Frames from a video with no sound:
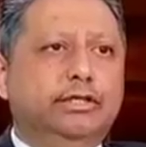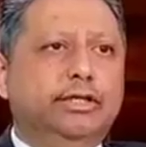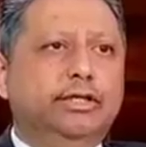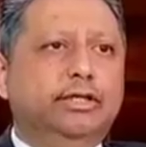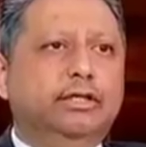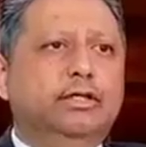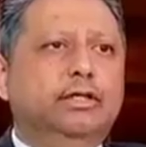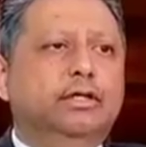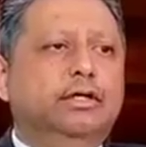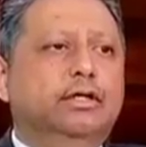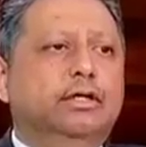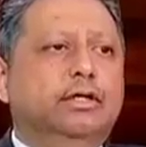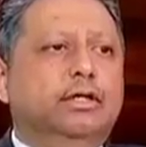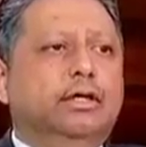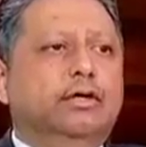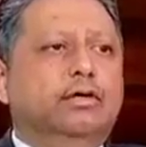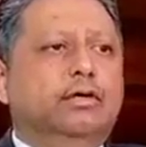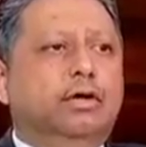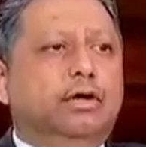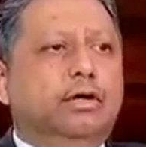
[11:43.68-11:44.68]
I think
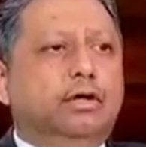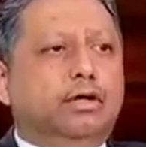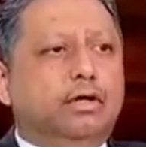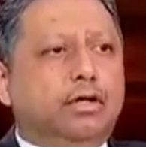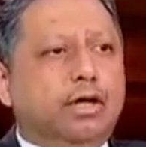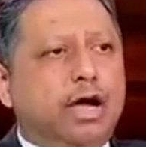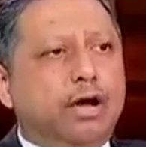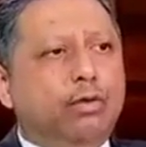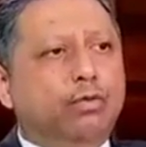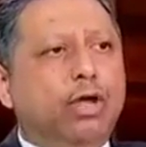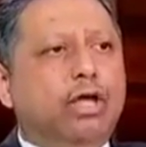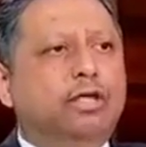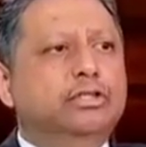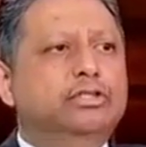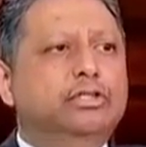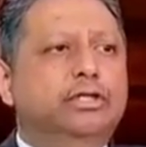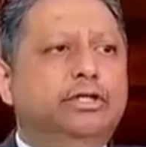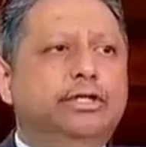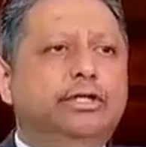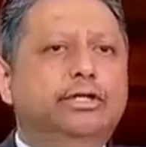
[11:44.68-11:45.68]
I would
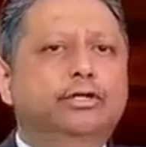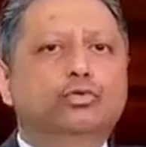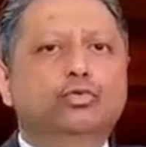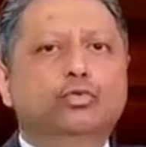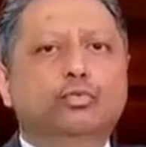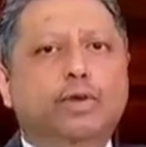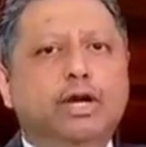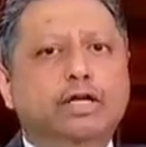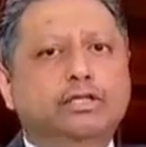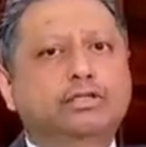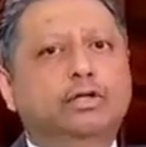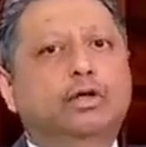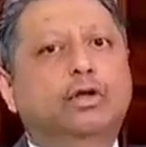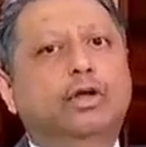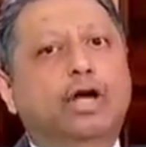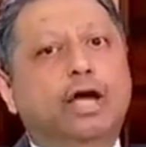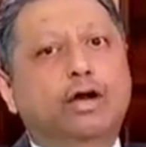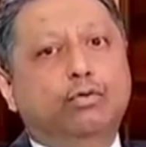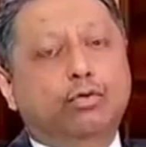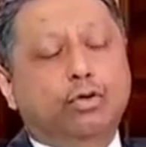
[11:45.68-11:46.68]
answer it in two parts.
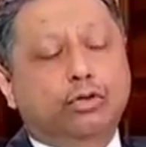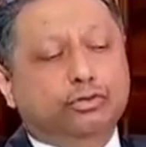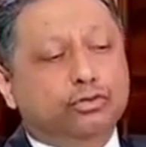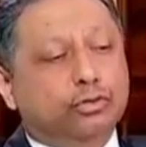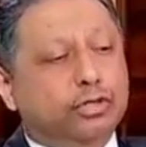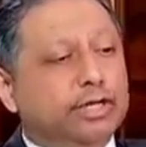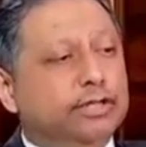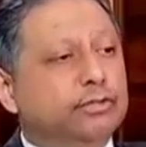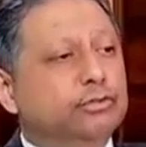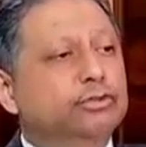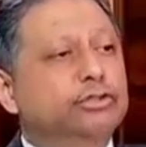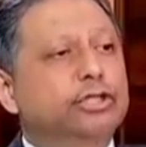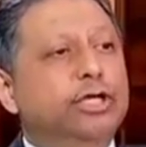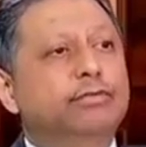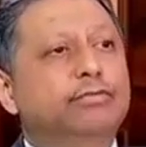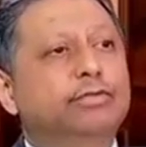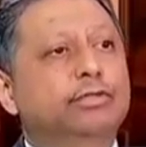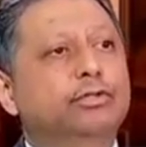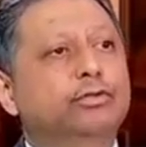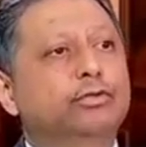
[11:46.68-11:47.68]
I would also like to
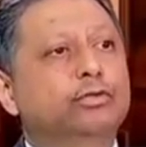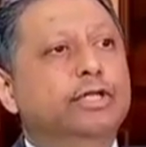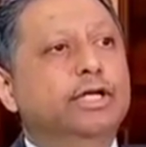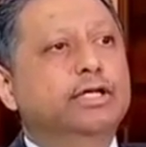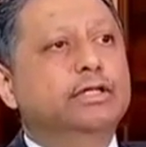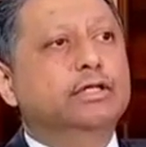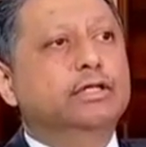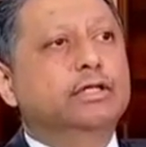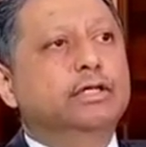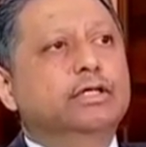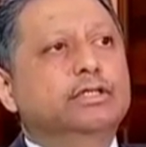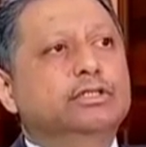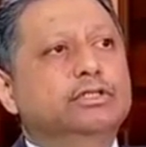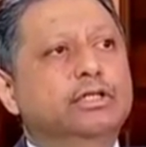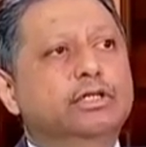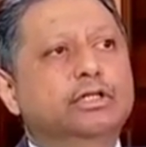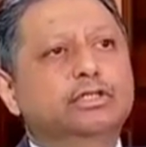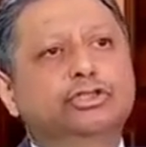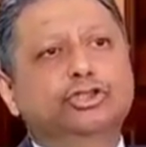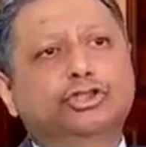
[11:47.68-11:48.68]
share with you that
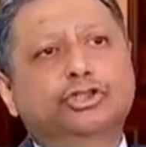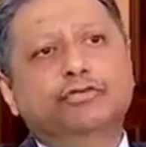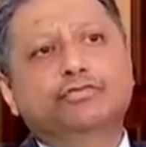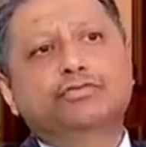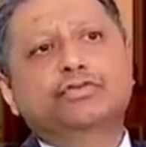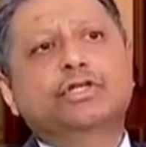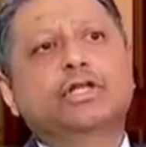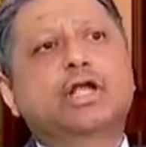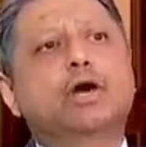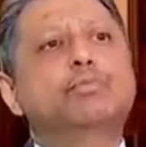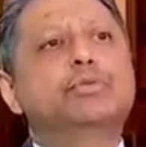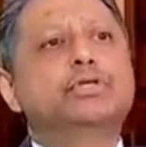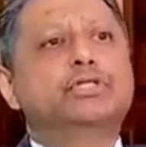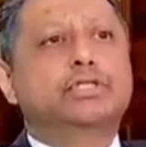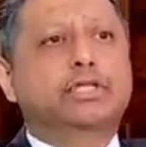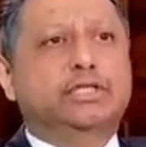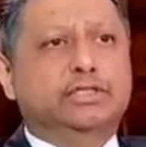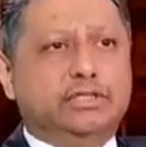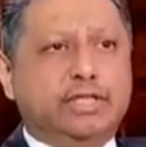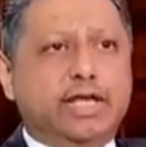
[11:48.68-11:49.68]
certain shifts in our
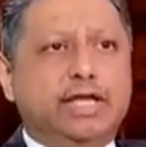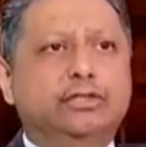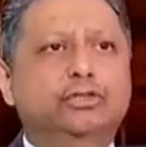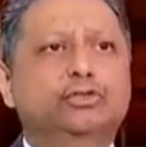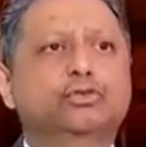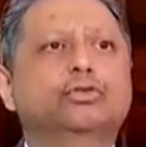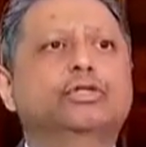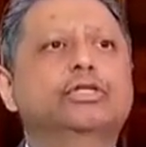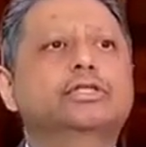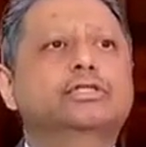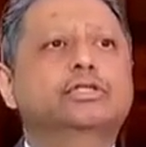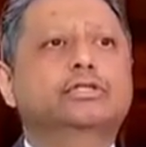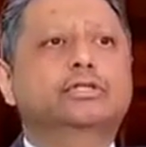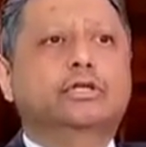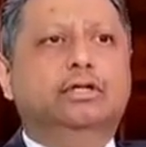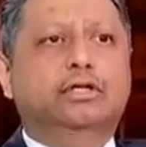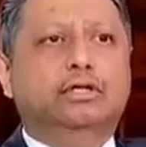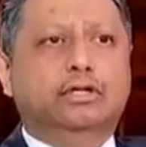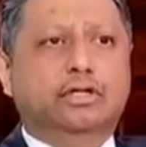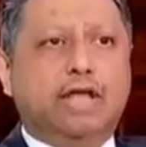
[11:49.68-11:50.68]
business, thanks to
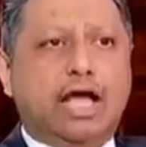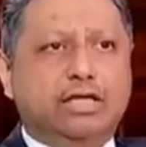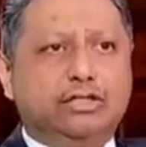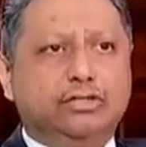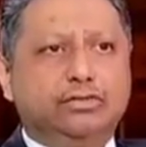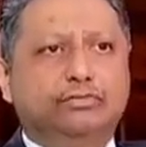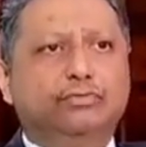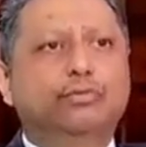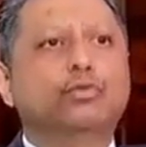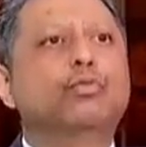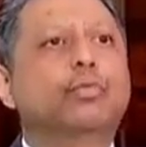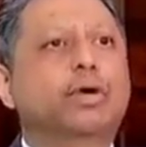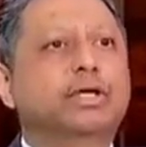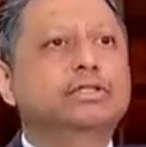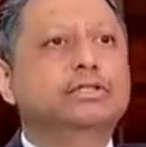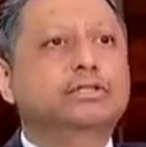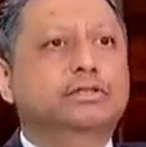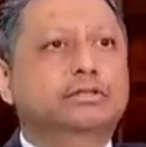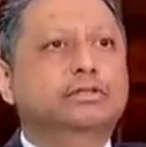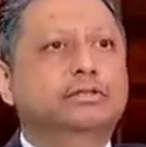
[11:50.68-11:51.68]
this last few
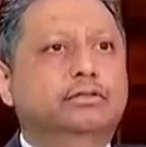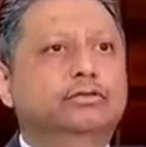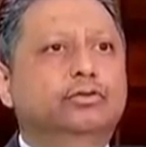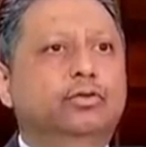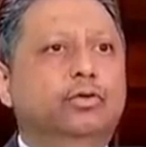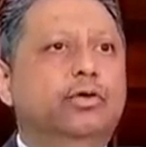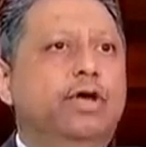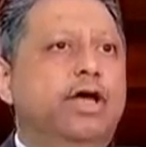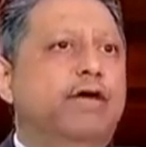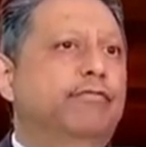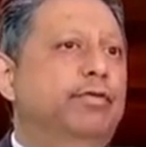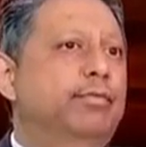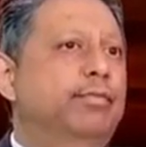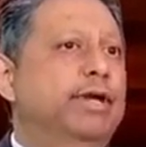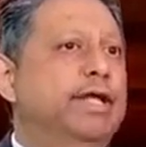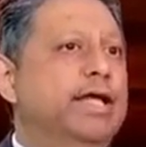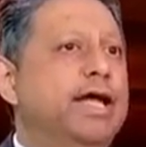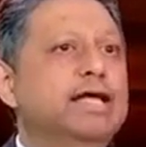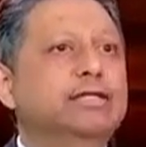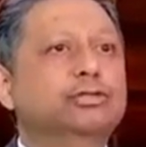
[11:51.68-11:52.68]
months, you know,
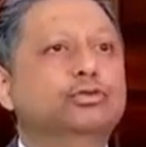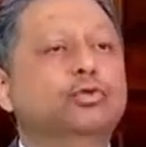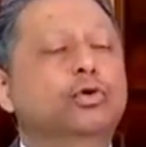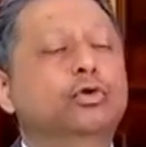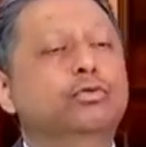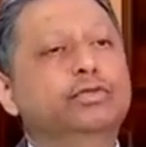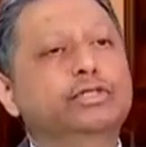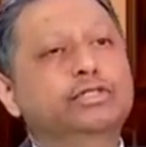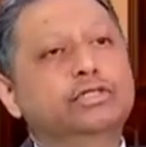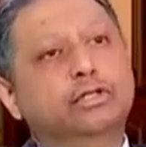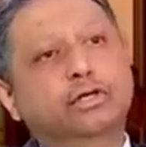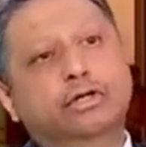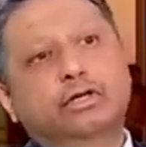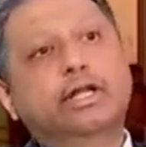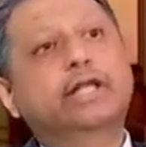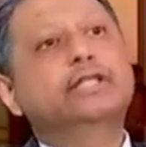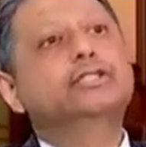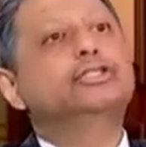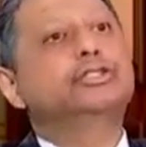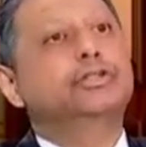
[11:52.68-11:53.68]
everybody has to always
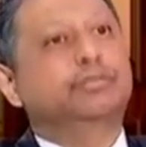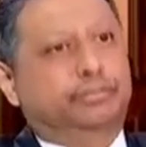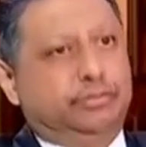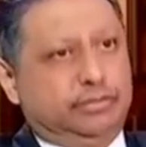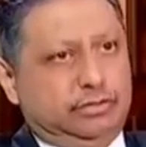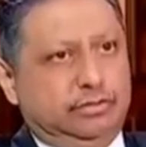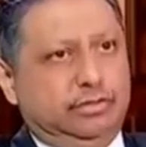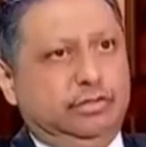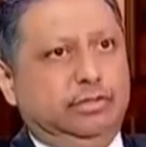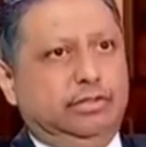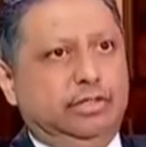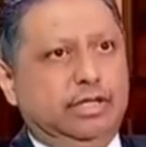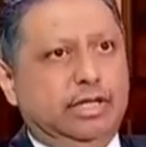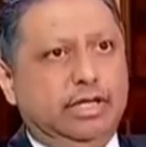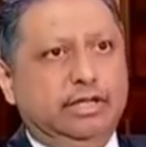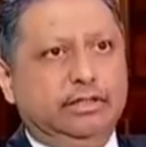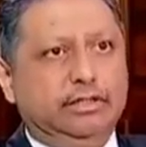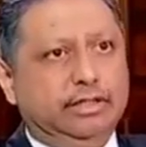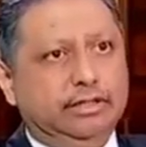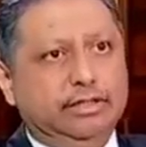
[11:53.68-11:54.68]
learn and shift.
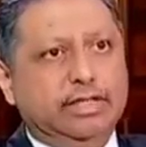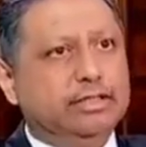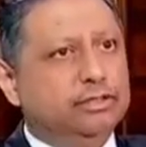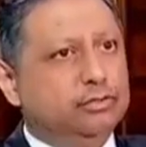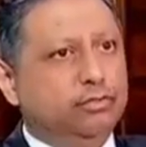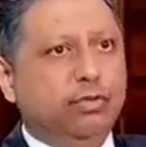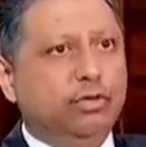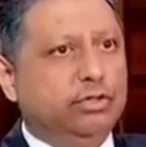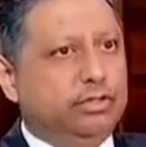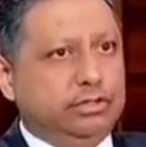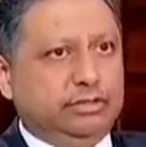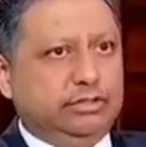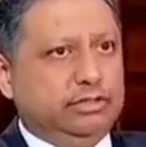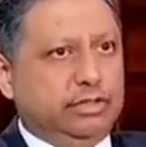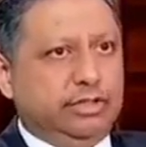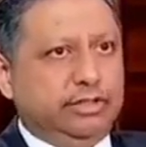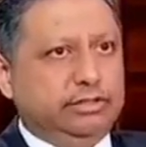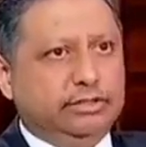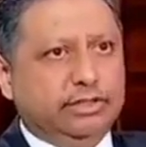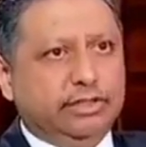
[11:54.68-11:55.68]
And I think that's what
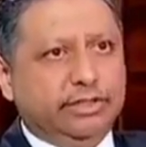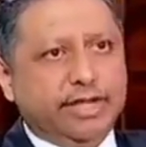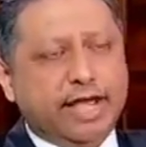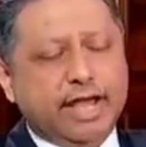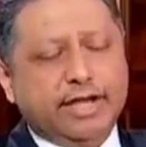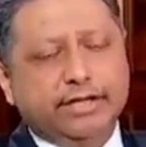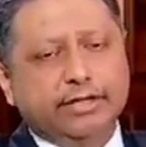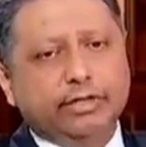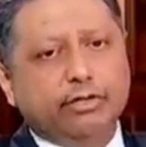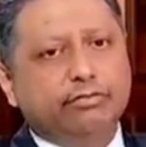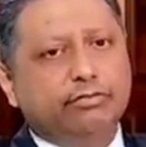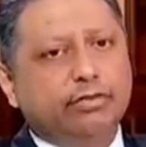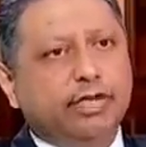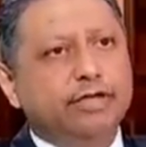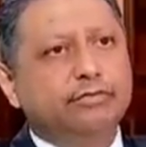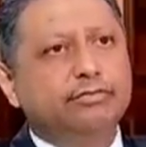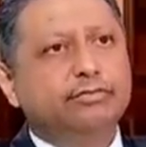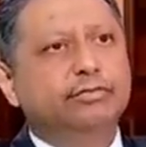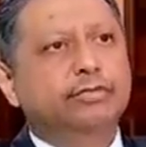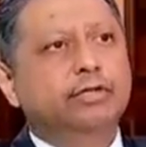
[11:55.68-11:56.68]
is the reality of
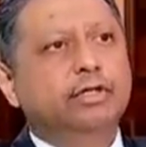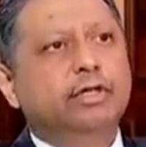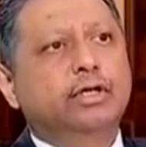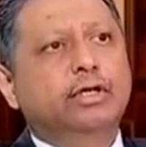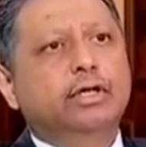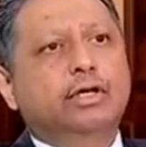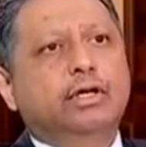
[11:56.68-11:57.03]
life.